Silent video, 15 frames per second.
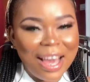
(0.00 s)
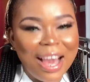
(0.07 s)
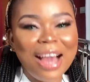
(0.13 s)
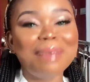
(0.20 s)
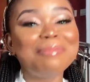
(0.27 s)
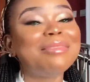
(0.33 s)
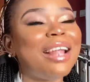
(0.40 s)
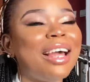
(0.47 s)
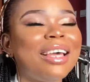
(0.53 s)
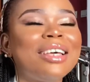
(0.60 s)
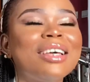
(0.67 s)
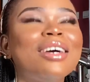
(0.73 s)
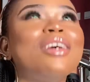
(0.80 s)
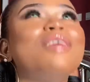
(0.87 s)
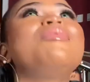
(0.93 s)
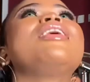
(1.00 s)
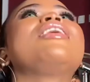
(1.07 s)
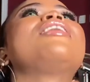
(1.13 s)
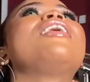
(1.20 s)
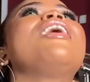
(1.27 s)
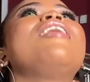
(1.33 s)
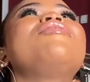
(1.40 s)
I'm like, oh my
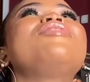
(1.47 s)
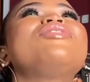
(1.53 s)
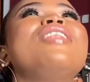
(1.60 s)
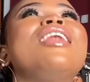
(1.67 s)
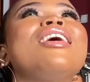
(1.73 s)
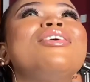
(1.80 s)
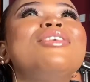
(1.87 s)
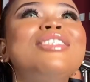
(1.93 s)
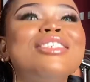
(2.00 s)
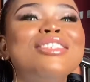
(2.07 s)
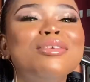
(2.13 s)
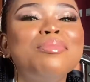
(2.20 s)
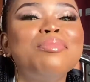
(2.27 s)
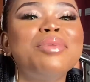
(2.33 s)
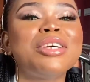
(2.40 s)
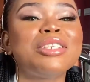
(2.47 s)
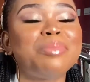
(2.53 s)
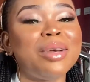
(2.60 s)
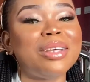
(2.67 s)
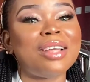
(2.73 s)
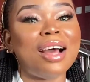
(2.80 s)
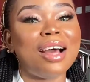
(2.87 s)
god, to like go to the beach,
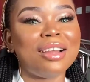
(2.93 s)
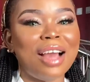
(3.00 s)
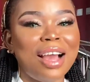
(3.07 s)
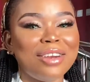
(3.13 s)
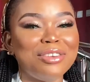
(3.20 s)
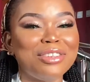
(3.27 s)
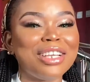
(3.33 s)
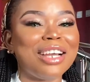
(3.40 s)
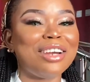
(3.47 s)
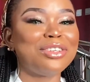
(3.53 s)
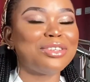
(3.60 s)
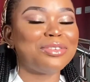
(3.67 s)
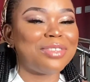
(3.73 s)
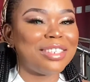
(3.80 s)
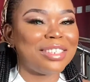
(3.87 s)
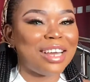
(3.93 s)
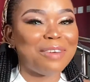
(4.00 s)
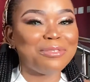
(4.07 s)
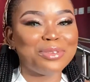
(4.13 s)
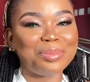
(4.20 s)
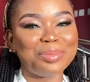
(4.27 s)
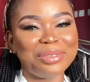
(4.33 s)
but I know there are a lot of things I
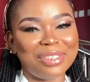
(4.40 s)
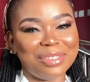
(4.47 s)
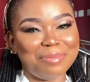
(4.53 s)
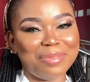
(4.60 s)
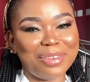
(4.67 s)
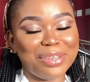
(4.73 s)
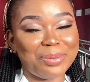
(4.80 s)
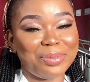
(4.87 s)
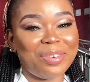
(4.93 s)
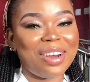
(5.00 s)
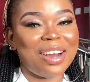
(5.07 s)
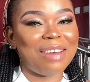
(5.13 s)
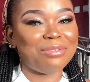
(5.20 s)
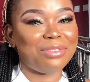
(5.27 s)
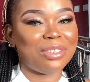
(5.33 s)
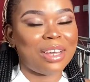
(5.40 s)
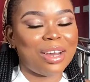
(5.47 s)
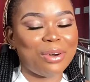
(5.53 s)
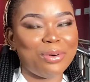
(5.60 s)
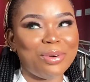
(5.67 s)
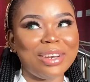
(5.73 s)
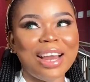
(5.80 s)
have to put in place before I have to
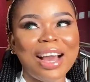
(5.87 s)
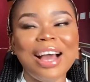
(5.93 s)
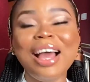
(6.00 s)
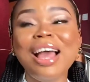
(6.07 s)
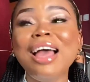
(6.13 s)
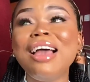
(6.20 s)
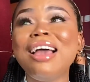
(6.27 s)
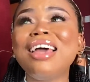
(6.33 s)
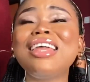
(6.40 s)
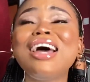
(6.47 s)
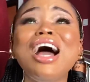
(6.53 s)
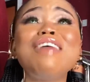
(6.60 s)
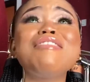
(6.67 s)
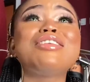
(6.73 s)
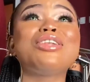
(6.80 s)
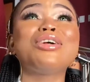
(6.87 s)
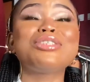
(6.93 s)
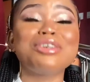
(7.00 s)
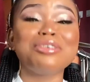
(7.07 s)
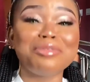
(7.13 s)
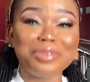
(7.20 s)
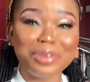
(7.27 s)
start going out. And I have a
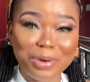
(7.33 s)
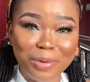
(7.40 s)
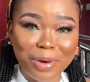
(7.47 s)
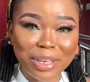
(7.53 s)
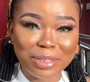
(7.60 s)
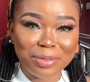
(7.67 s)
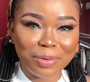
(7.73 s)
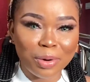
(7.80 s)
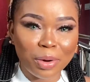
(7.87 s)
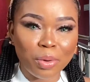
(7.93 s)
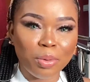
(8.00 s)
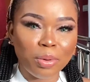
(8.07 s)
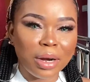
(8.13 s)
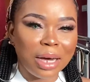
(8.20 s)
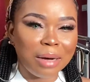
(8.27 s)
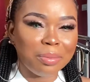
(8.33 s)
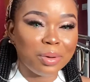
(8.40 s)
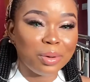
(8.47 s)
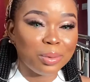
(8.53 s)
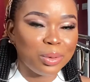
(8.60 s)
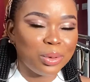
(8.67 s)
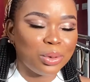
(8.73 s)
lot of requests for collab
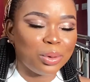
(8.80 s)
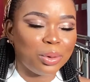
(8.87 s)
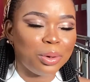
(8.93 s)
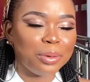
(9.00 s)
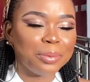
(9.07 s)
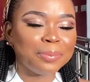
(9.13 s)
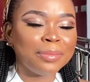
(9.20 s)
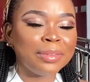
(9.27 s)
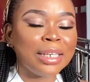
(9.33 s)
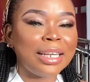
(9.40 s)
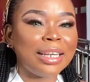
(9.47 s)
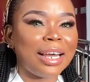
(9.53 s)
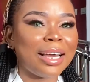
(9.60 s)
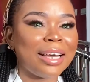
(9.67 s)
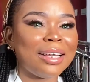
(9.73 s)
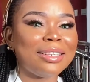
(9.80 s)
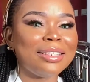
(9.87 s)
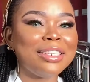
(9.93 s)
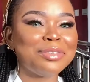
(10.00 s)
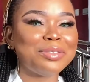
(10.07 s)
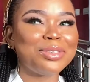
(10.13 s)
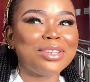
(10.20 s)
also. Like,
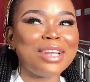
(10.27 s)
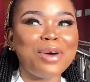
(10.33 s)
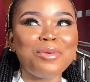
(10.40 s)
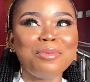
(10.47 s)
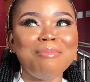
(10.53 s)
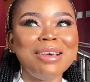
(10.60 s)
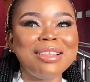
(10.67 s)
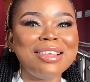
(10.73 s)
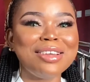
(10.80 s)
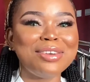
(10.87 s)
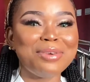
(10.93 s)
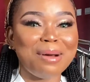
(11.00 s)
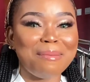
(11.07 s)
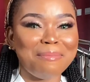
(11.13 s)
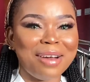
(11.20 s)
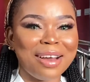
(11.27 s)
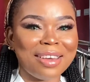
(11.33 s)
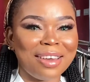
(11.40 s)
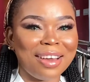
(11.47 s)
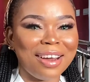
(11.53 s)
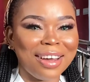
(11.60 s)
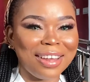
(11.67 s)
this video now will let them know I'm back
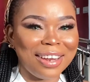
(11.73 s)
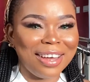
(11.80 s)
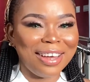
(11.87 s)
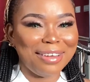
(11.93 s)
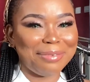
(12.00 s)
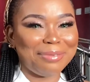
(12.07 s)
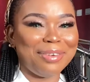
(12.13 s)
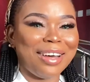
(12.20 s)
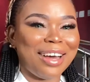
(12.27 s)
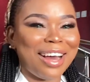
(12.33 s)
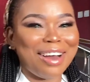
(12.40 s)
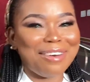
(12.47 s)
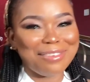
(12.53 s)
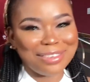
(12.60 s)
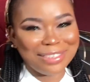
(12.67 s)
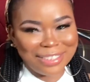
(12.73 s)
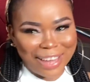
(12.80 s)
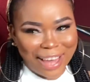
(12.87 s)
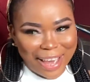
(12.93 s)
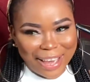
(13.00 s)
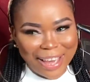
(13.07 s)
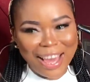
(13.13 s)
in Ghana. I was
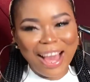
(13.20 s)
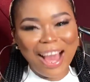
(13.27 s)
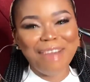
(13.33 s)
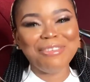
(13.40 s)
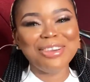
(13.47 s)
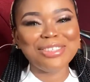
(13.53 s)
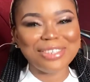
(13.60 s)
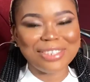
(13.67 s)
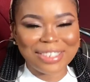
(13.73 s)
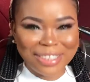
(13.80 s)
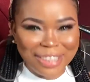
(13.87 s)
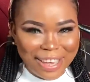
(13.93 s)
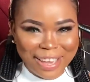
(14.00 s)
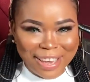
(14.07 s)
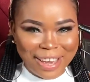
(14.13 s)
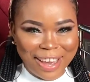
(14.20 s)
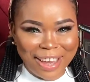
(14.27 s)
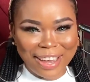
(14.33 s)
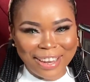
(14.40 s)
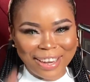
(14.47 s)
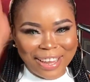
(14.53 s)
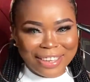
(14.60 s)
like, I'm going to sneak in
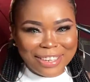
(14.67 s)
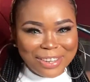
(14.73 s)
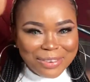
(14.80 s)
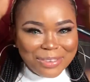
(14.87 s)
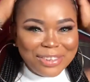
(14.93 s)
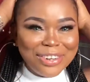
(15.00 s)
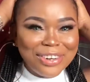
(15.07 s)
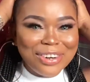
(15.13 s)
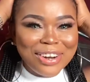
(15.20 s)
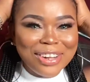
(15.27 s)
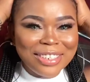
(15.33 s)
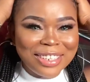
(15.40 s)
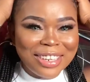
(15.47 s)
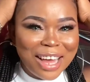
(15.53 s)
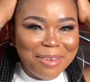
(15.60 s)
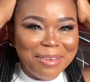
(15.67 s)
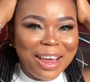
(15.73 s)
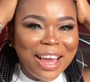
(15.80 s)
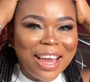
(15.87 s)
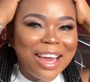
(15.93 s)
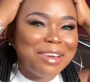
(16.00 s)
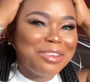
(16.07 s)
Ghana, they won't know until I'm
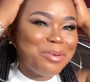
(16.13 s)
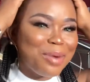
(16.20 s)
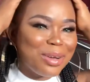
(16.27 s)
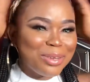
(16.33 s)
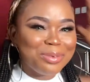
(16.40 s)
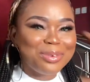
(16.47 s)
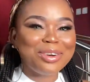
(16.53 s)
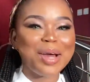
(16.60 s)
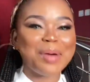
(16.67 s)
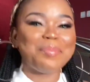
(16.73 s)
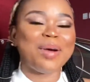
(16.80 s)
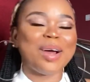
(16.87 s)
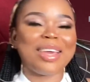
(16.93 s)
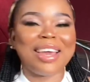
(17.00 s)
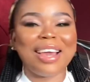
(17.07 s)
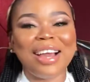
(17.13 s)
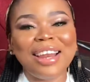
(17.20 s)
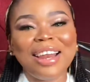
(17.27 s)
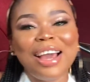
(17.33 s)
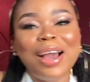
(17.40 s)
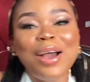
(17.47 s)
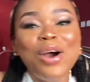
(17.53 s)
like, hey, nobody would know I'm back in
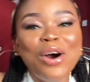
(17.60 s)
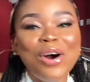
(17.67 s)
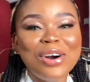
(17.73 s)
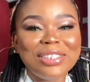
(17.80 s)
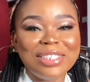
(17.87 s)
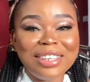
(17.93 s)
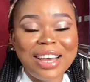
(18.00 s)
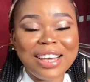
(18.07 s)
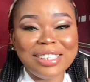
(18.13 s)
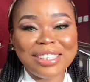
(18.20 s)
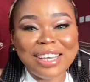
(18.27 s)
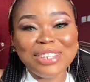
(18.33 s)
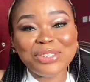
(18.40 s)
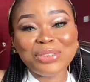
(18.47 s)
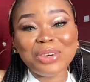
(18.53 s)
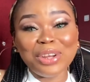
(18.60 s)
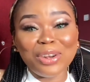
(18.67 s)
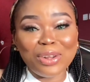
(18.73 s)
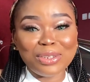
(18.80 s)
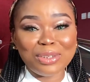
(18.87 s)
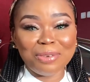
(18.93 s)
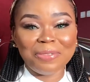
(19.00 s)
Ghana until I settle a
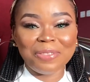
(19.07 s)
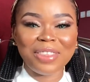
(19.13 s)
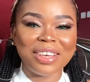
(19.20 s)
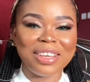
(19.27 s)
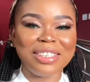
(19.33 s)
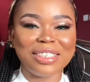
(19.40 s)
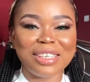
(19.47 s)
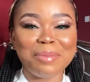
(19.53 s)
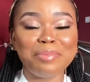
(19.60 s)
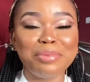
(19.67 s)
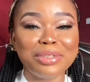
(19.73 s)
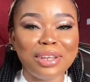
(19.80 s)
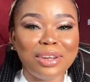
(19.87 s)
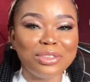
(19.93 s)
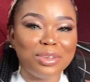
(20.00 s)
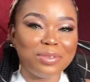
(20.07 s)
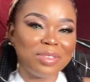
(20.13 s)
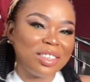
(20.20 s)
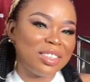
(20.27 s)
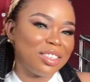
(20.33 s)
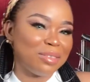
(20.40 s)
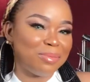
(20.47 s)
lot of things and put a lot of
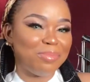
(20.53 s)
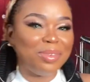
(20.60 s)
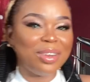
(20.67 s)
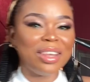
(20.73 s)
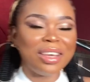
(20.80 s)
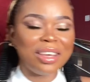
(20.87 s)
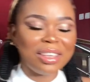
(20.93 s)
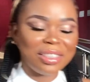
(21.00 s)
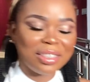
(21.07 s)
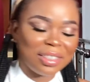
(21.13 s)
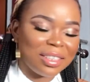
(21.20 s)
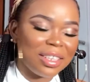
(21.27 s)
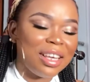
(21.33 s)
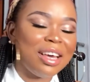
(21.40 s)
things in place